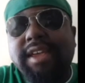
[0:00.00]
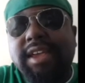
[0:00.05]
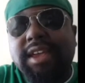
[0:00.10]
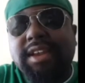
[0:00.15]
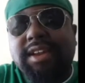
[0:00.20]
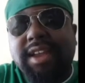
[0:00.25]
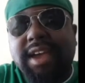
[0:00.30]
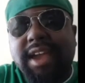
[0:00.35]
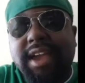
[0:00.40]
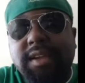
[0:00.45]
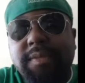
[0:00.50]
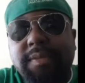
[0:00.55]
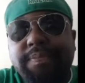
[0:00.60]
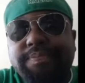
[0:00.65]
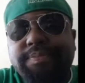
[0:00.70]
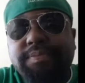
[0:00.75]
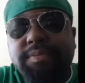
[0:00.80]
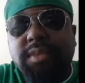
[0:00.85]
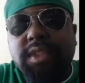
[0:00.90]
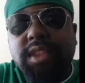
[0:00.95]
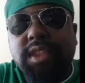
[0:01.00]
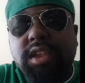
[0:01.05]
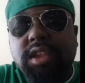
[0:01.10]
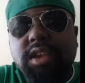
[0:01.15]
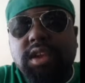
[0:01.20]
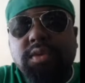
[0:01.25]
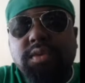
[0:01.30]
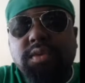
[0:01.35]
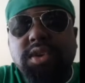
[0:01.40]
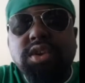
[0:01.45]
it's like,
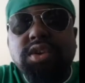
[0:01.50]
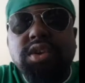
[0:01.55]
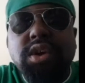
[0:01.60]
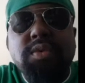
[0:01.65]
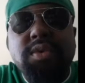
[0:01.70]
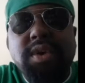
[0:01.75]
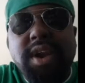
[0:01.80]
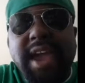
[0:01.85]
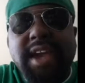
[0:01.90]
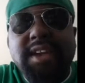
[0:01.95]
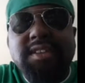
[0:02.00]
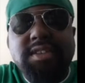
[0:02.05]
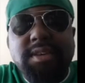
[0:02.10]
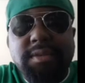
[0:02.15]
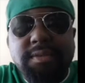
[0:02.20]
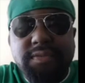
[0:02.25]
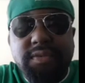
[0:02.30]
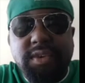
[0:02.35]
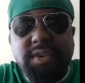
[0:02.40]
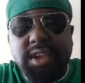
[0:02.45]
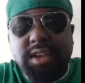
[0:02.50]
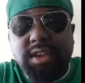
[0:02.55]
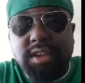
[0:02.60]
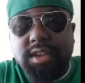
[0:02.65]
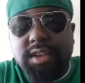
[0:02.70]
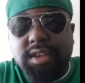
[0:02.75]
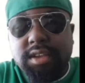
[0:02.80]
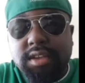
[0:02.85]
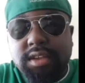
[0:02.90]
when you don't like something,